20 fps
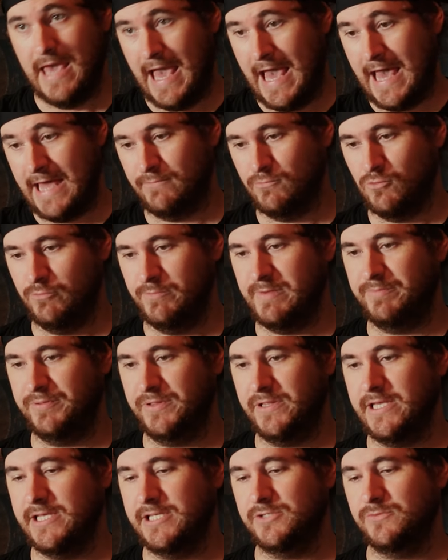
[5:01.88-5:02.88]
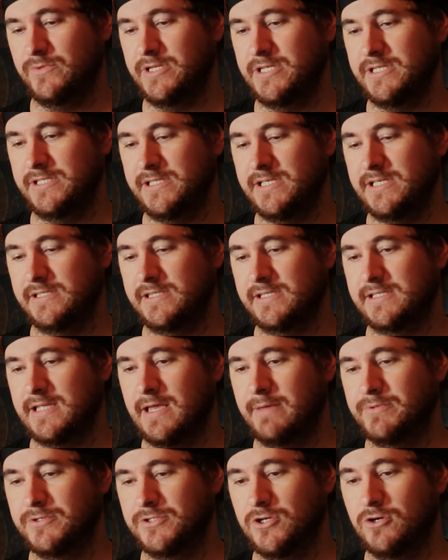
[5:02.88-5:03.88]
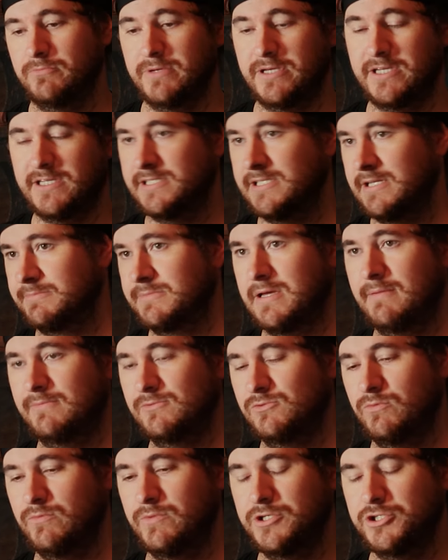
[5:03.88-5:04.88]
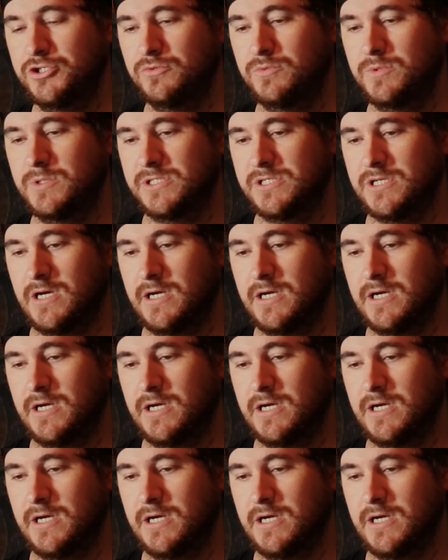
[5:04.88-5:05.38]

Adam will be pleased when he sees this episode, because sometimes when we shoot this